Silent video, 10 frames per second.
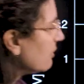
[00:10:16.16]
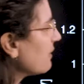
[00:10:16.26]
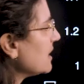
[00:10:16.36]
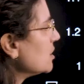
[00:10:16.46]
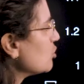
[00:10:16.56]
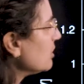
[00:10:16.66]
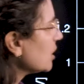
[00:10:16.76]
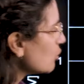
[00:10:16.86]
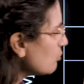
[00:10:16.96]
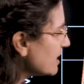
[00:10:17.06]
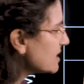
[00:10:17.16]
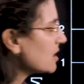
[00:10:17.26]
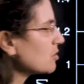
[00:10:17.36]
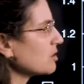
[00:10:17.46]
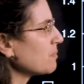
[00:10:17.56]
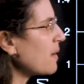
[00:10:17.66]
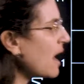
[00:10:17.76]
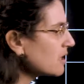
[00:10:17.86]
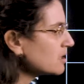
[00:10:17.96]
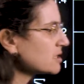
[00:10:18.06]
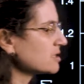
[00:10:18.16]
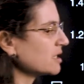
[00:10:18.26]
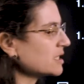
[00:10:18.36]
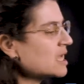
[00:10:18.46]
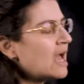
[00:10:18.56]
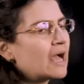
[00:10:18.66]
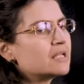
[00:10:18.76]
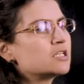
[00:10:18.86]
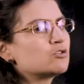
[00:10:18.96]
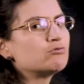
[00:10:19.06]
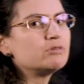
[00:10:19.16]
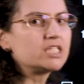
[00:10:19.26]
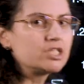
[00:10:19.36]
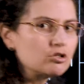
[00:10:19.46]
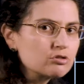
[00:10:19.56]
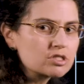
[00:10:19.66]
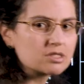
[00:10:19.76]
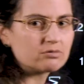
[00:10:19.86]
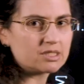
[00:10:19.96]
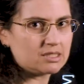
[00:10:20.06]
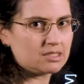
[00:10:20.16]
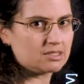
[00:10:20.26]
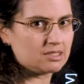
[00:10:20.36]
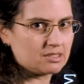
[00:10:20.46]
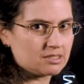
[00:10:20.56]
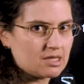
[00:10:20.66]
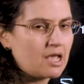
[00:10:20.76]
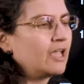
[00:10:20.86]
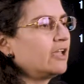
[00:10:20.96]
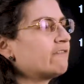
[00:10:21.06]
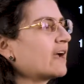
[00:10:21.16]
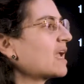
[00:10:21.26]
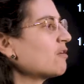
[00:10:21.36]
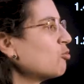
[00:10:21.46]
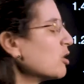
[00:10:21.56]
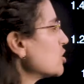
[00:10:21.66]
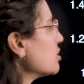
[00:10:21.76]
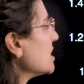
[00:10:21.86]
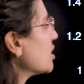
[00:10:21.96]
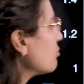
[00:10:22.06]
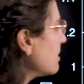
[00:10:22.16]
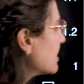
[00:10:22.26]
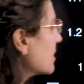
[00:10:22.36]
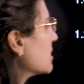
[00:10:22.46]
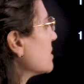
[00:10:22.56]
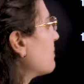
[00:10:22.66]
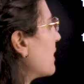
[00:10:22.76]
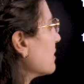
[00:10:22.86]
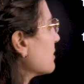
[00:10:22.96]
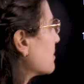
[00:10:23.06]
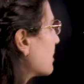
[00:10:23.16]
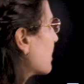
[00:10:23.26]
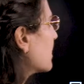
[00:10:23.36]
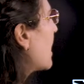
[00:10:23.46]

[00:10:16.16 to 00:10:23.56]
if I need to increase it on a parallel circuit, I need to reduce the resistance. If I want to decrease it in a parallel circuit,